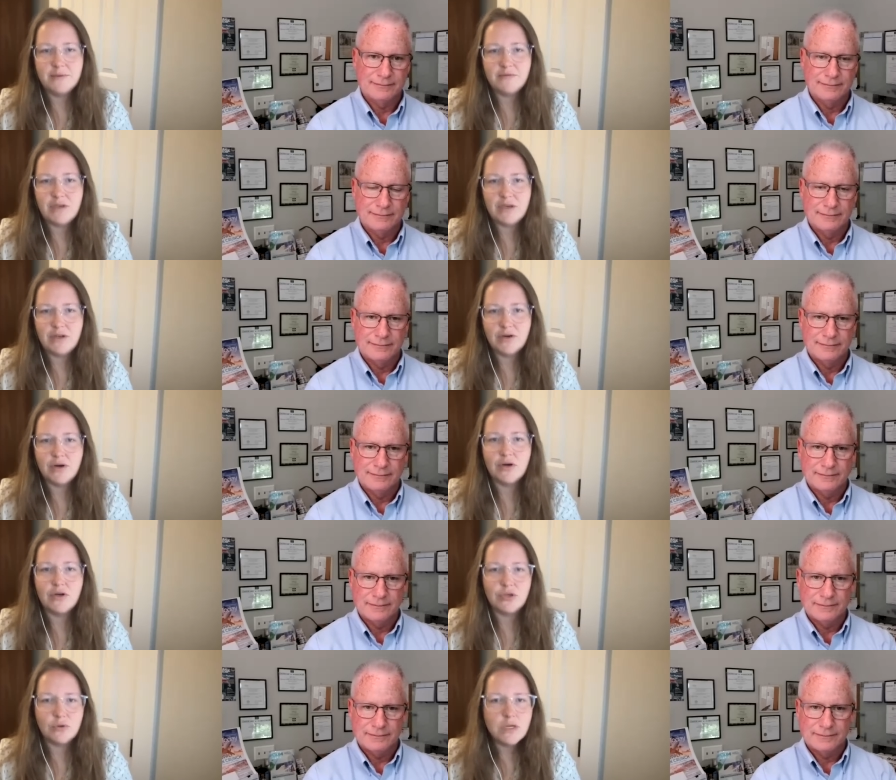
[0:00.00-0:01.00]
Speaker 1: of
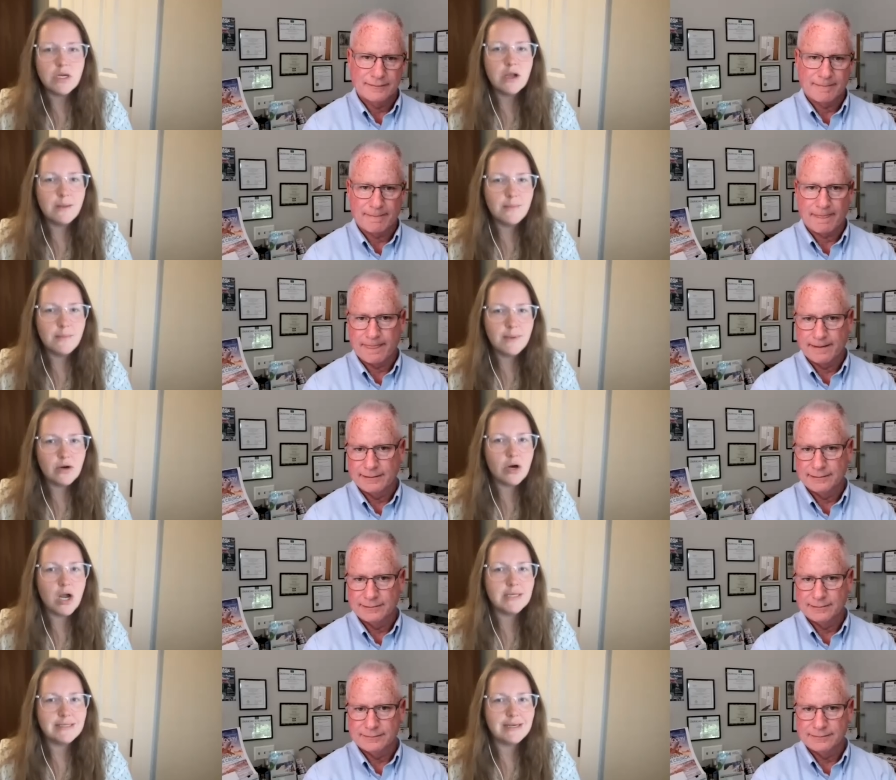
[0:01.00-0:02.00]
year, you can come
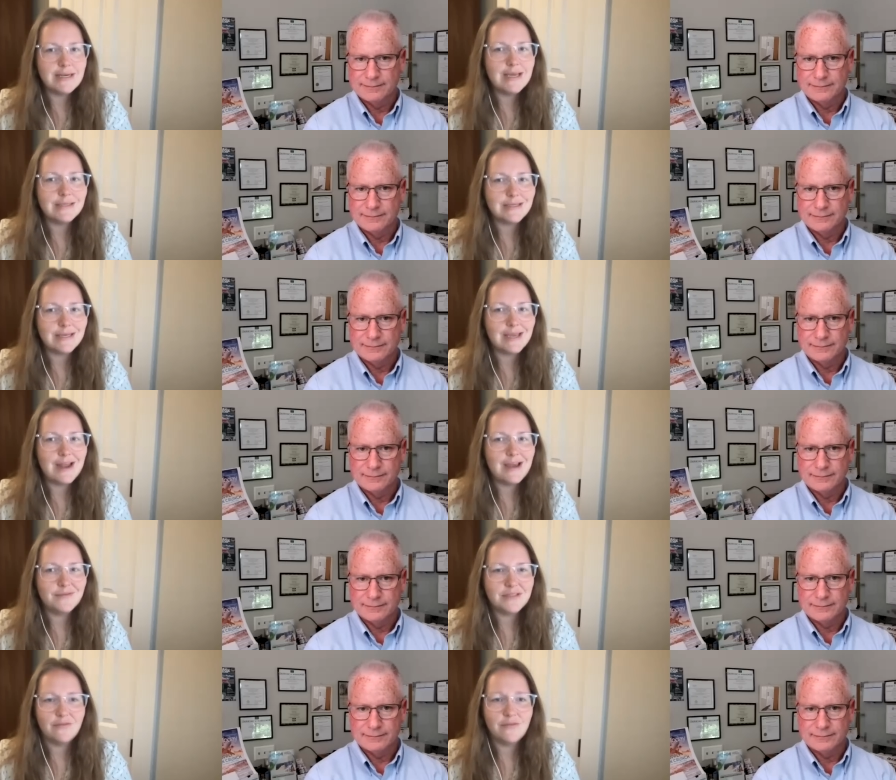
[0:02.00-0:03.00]
across a nest that that can
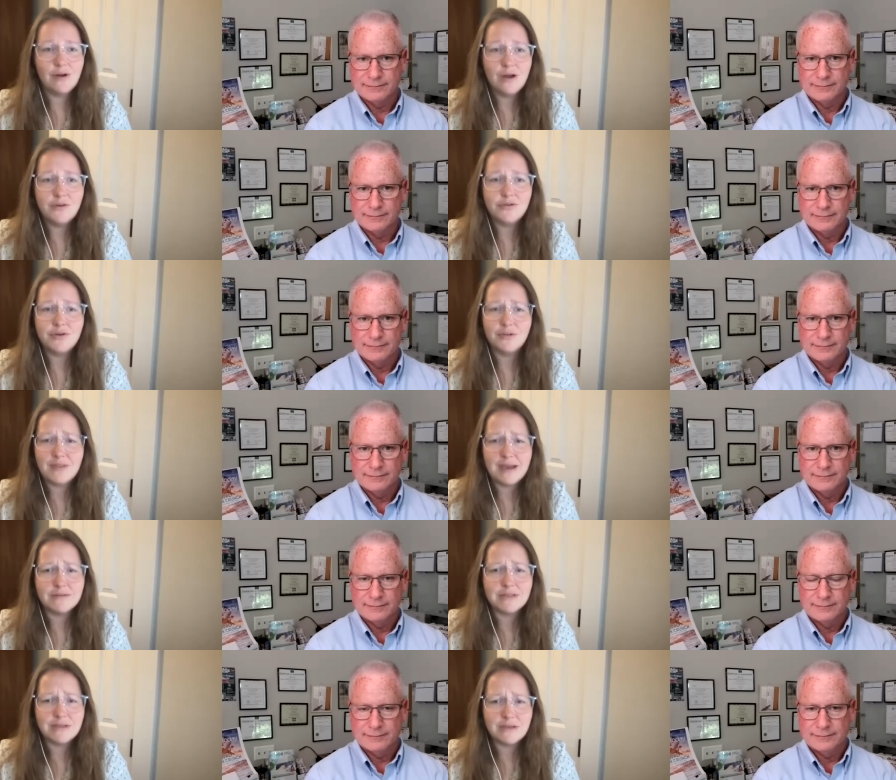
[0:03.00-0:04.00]
have several hundred or
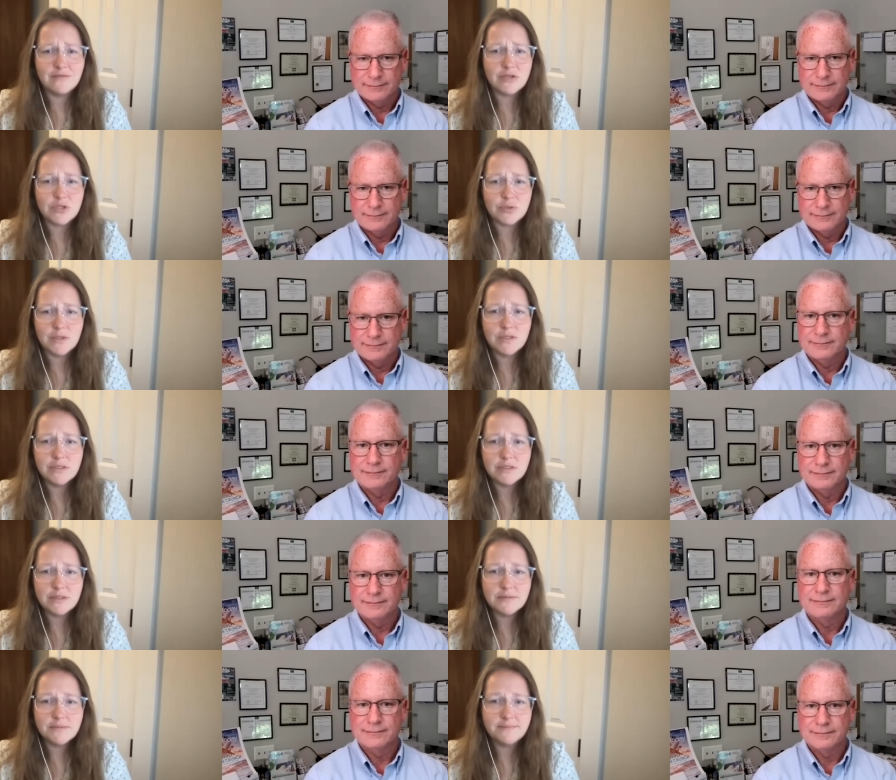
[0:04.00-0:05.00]
thousand
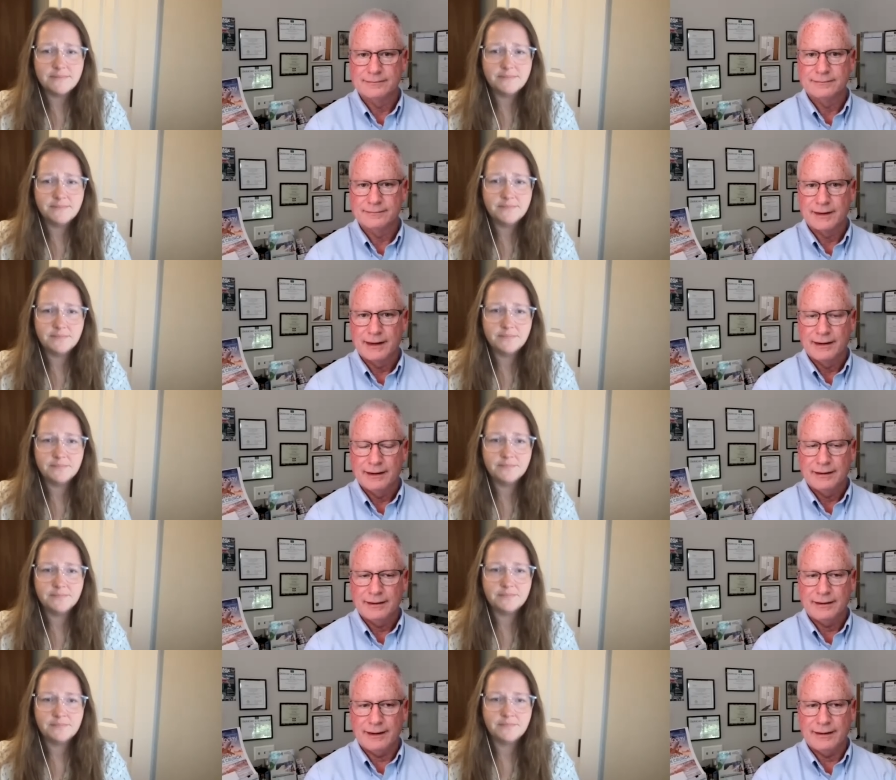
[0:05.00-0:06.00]
individuals.
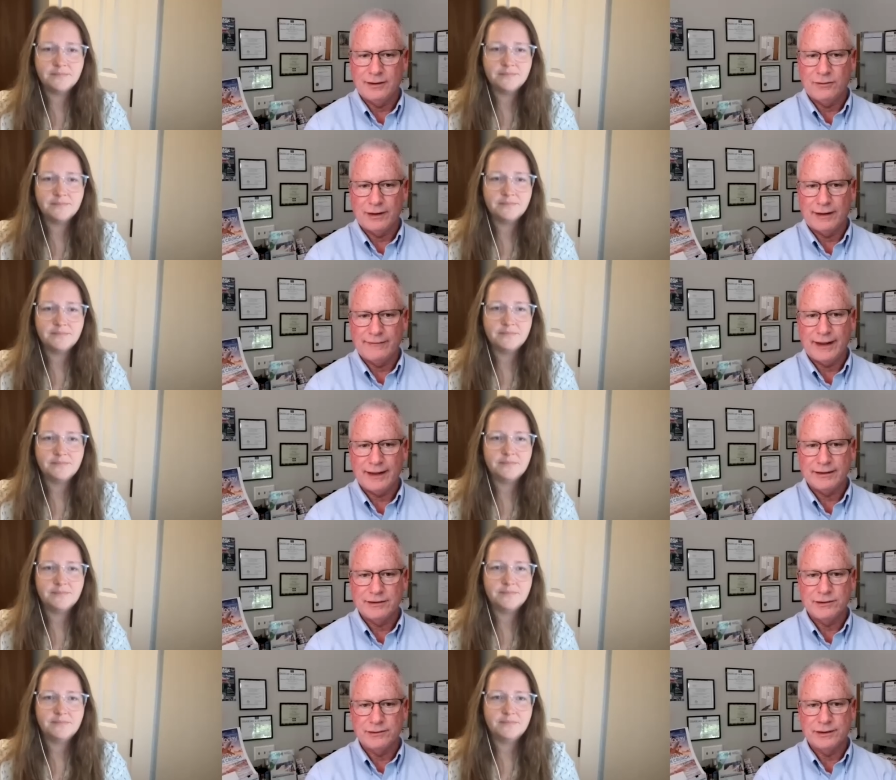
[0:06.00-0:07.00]
Speaker 2: Yeah, I know when I've
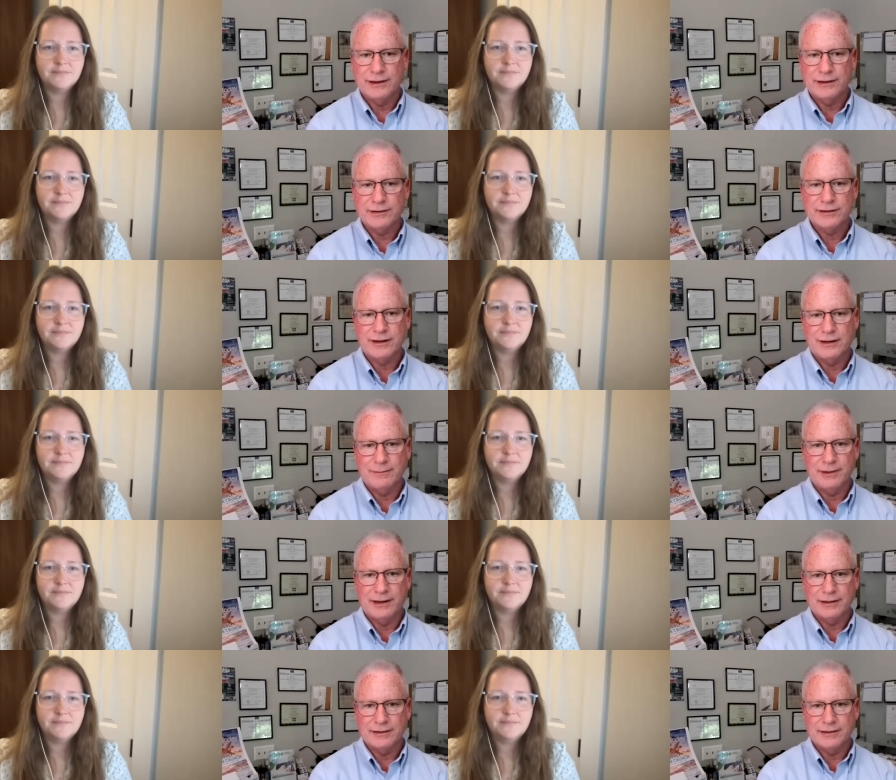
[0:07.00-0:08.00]
had to kill some
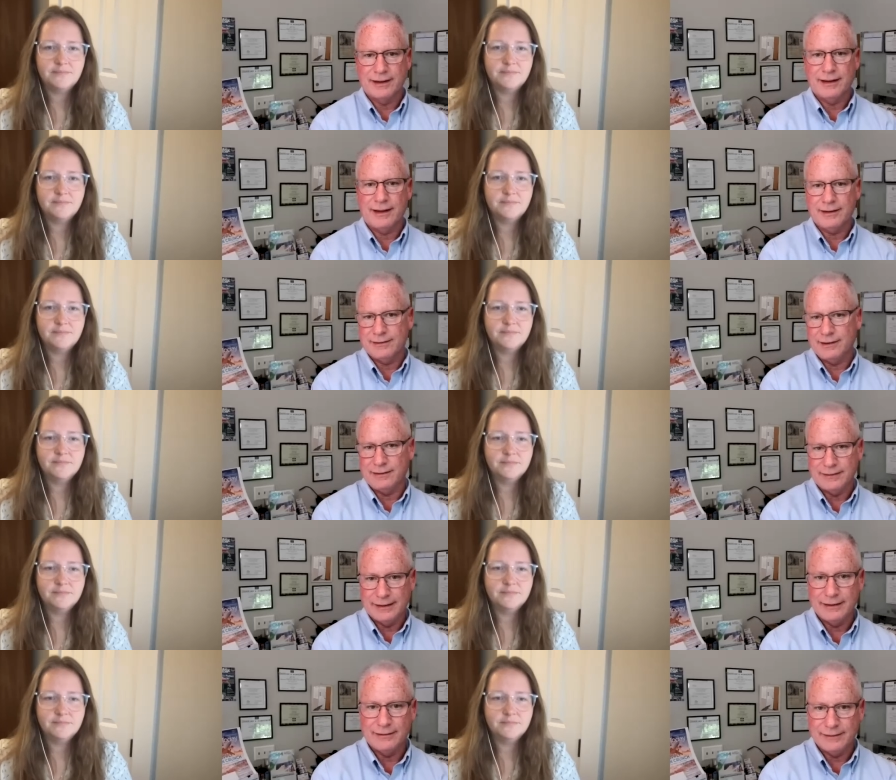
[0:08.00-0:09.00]
because they got
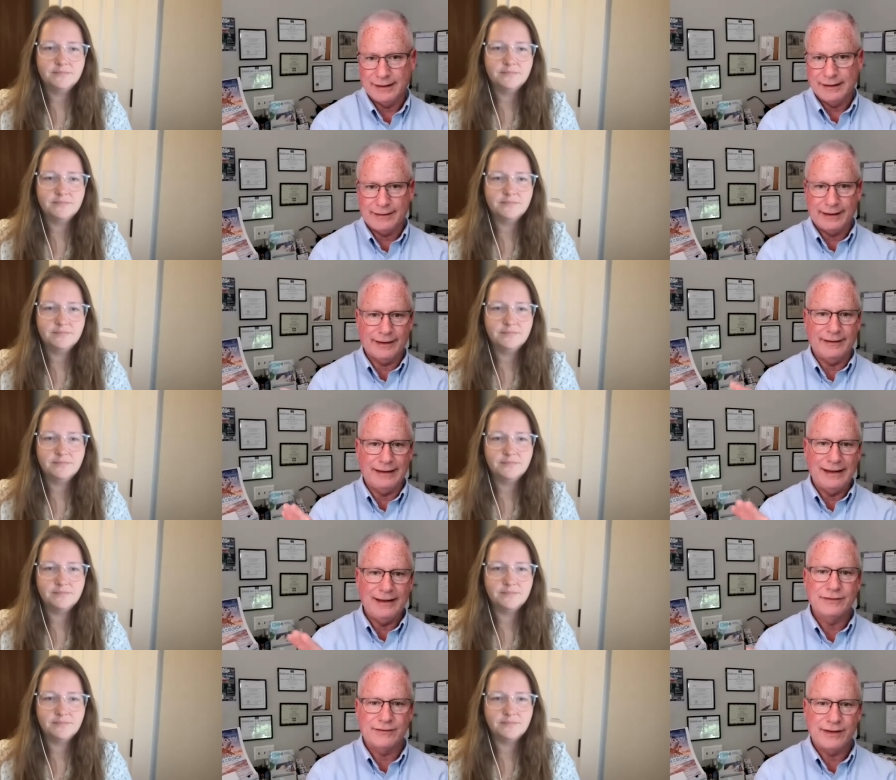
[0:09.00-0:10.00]
it, like in the
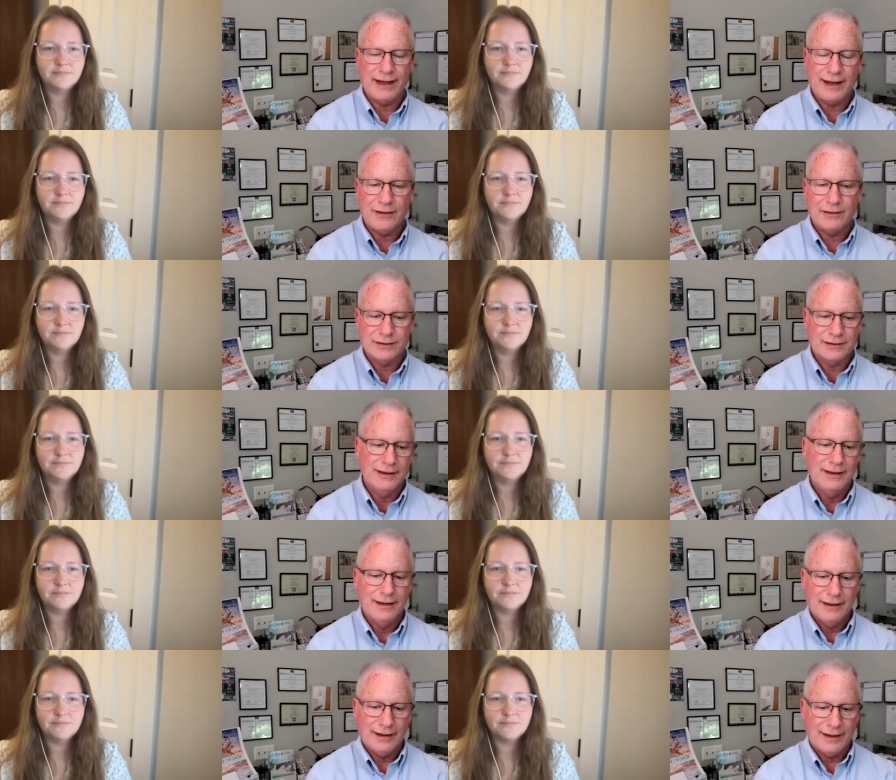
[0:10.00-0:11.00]
eaves of the house,
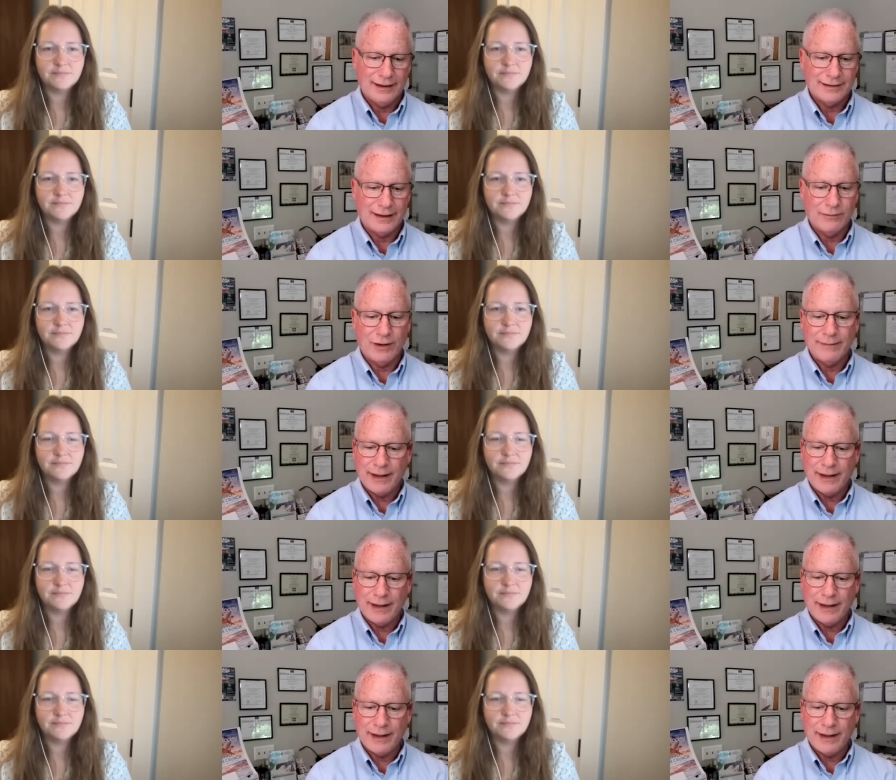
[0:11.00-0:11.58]
I stay way